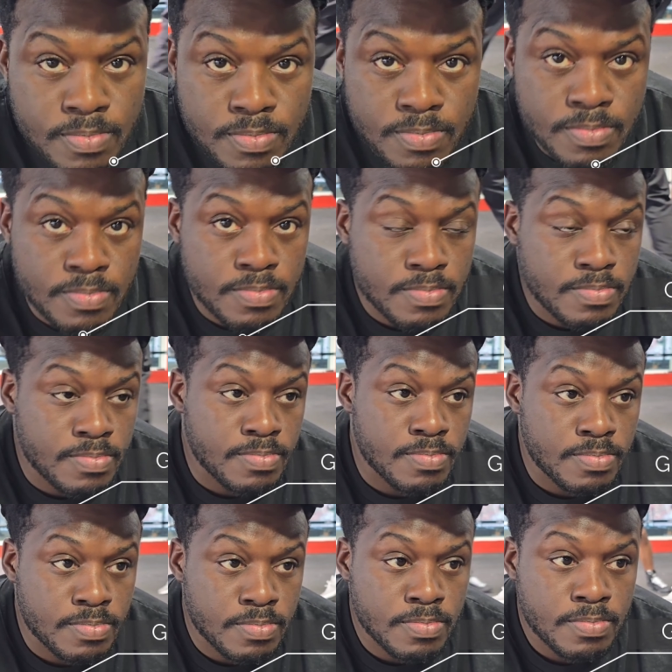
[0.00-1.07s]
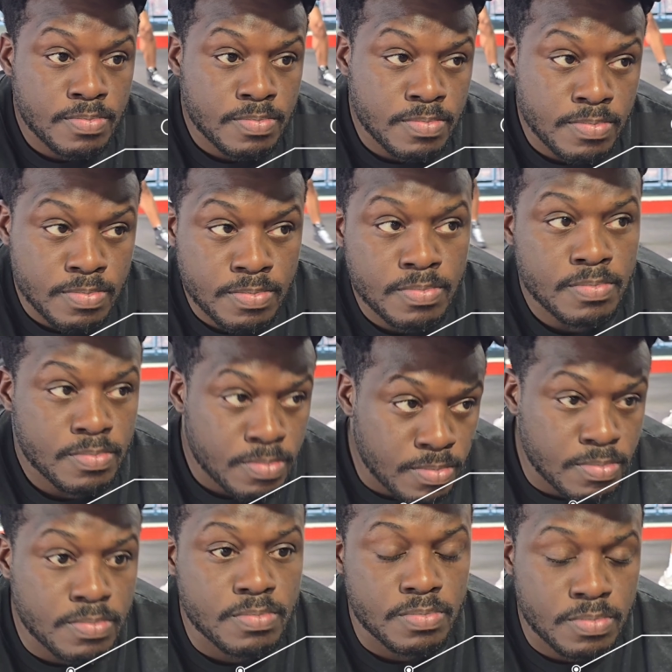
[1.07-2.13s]
officially the mandatory
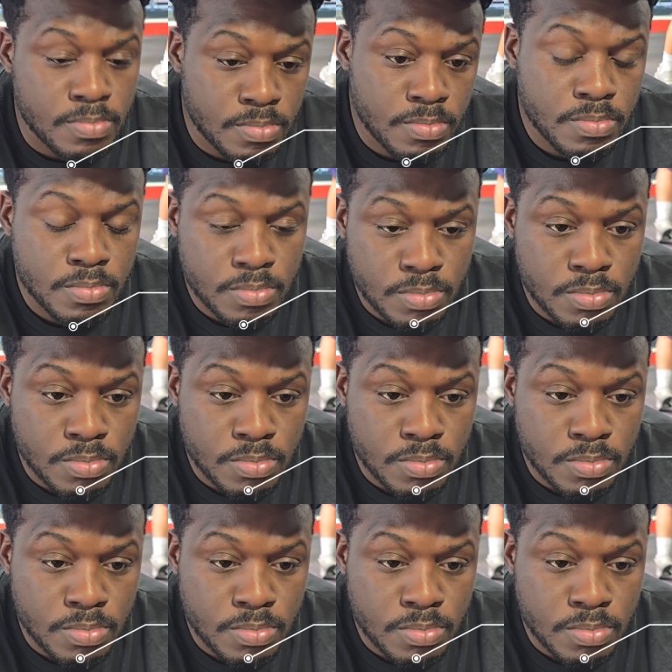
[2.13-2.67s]
to the winner